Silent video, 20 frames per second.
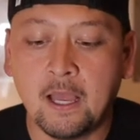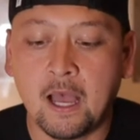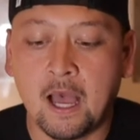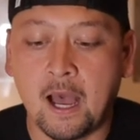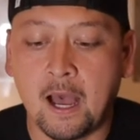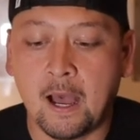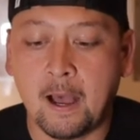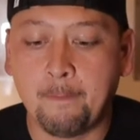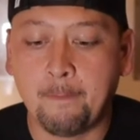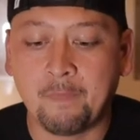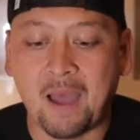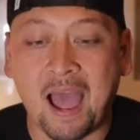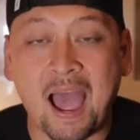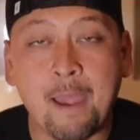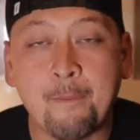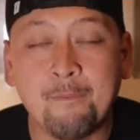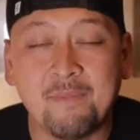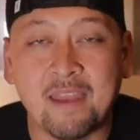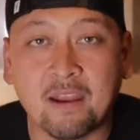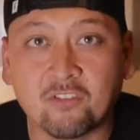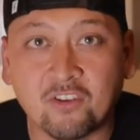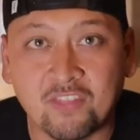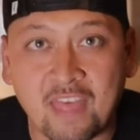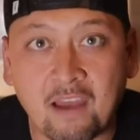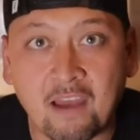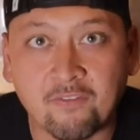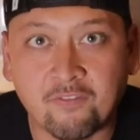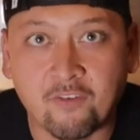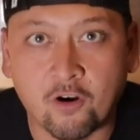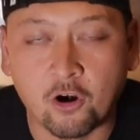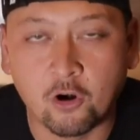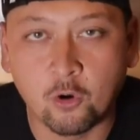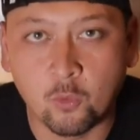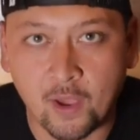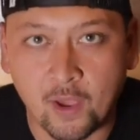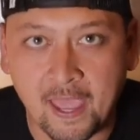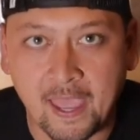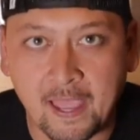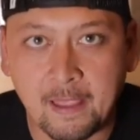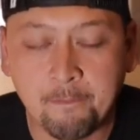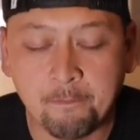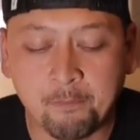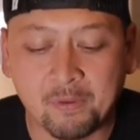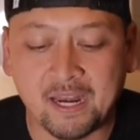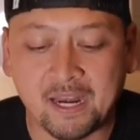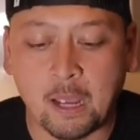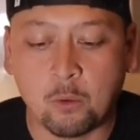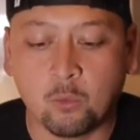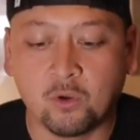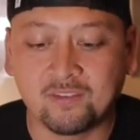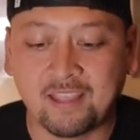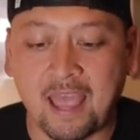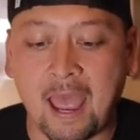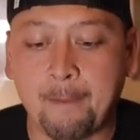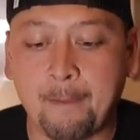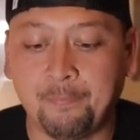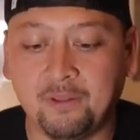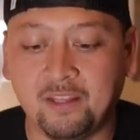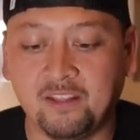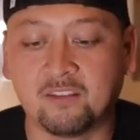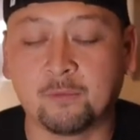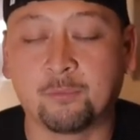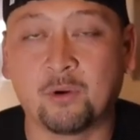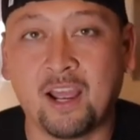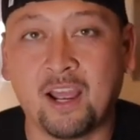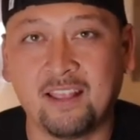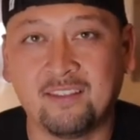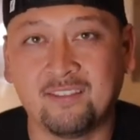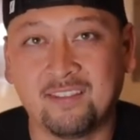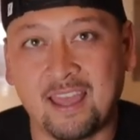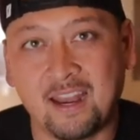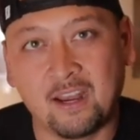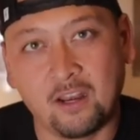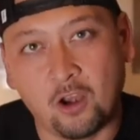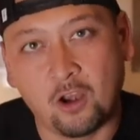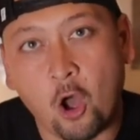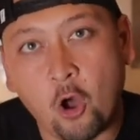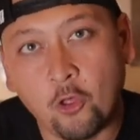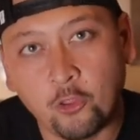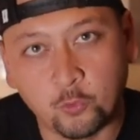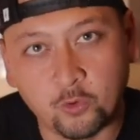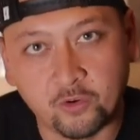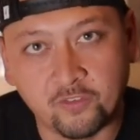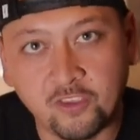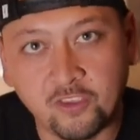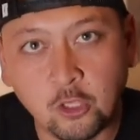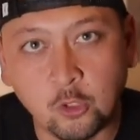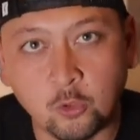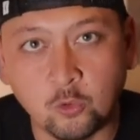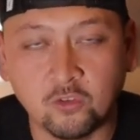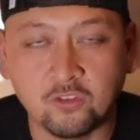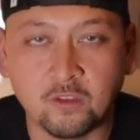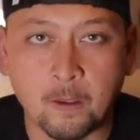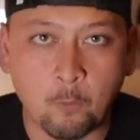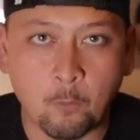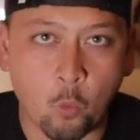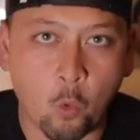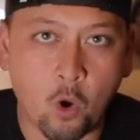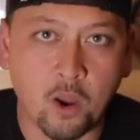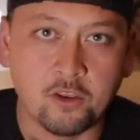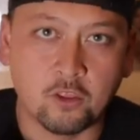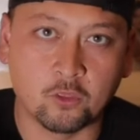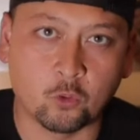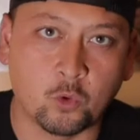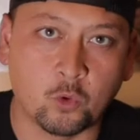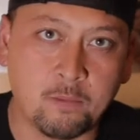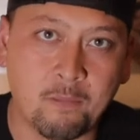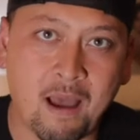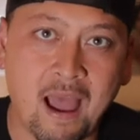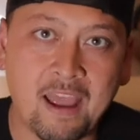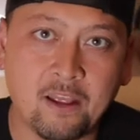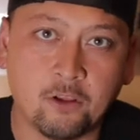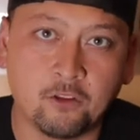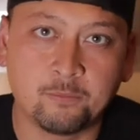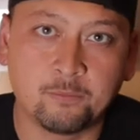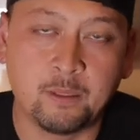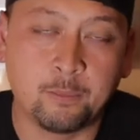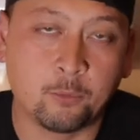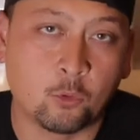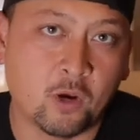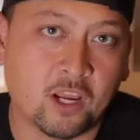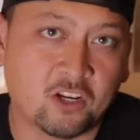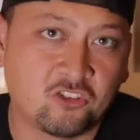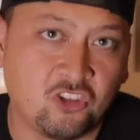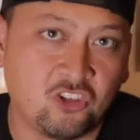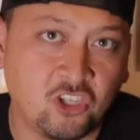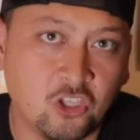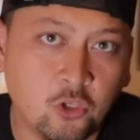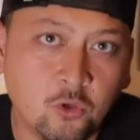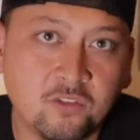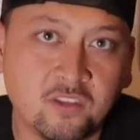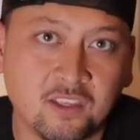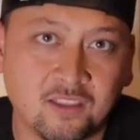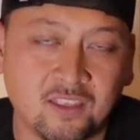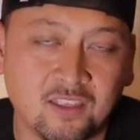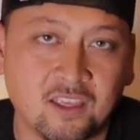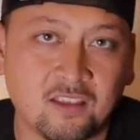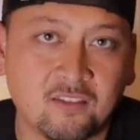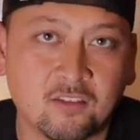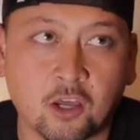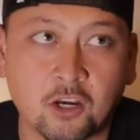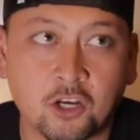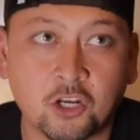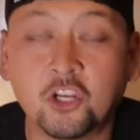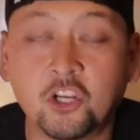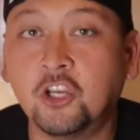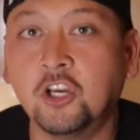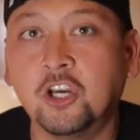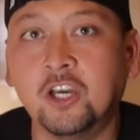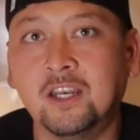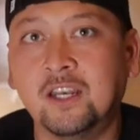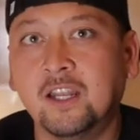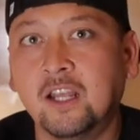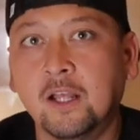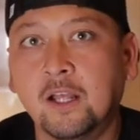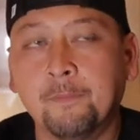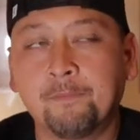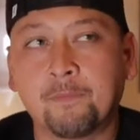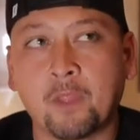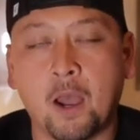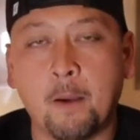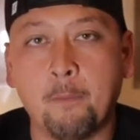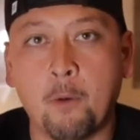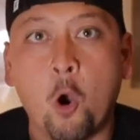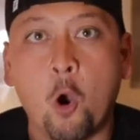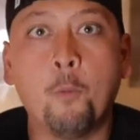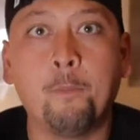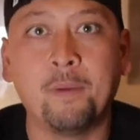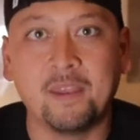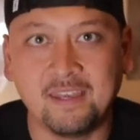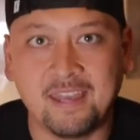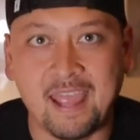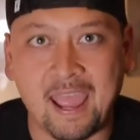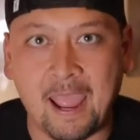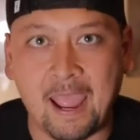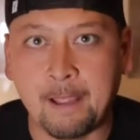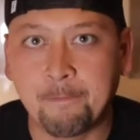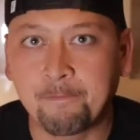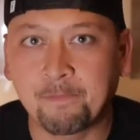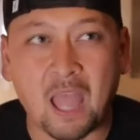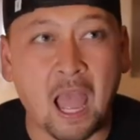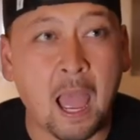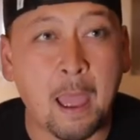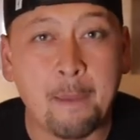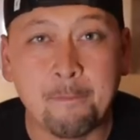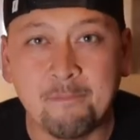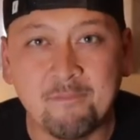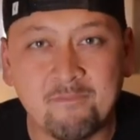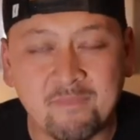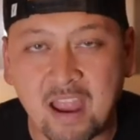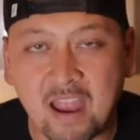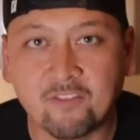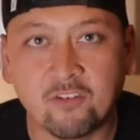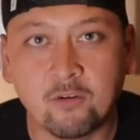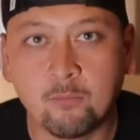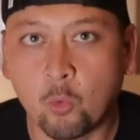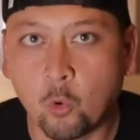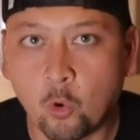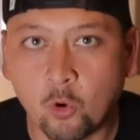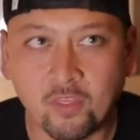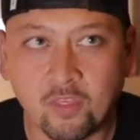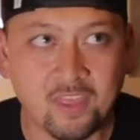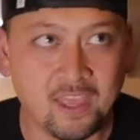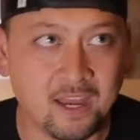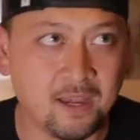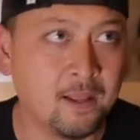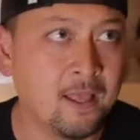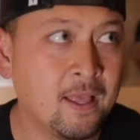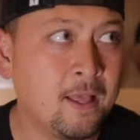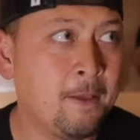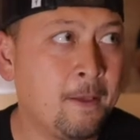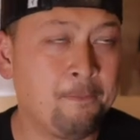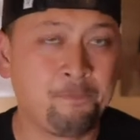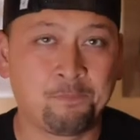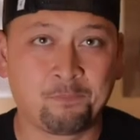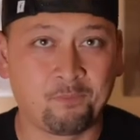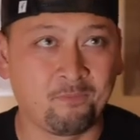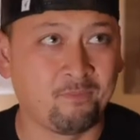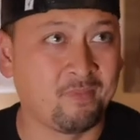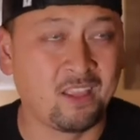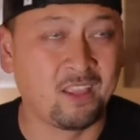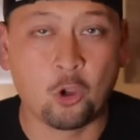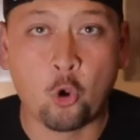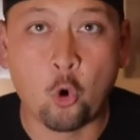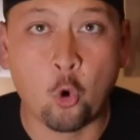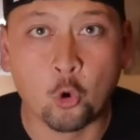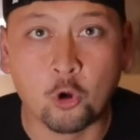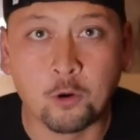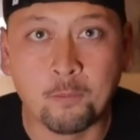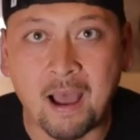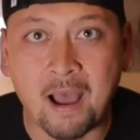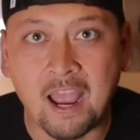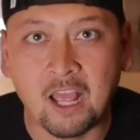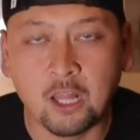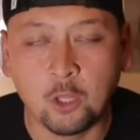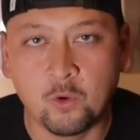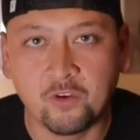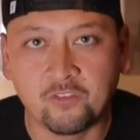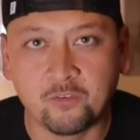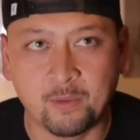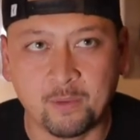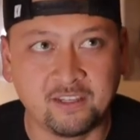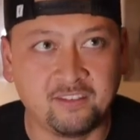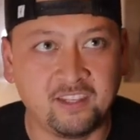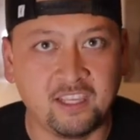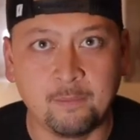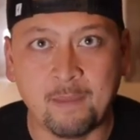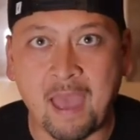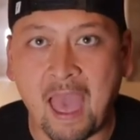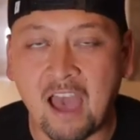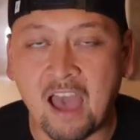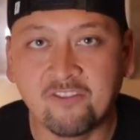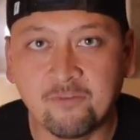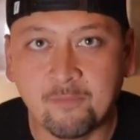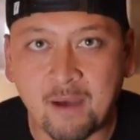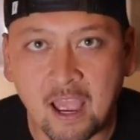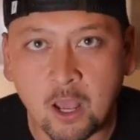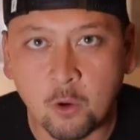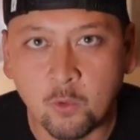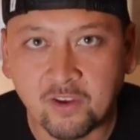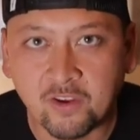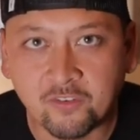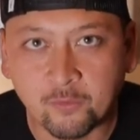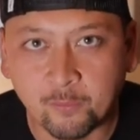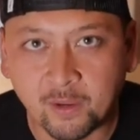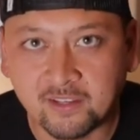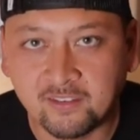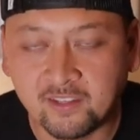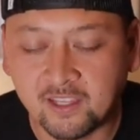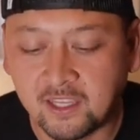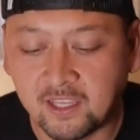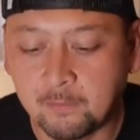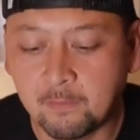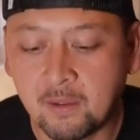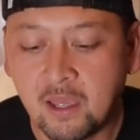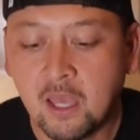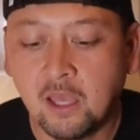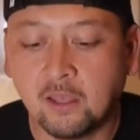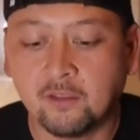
I'm never that far away, but I was happily surprised that on all the reviews, 1 to 3 miles, people were actually using these on a good open day. I'm never more than quarter mile away from my team, half mile away from my team.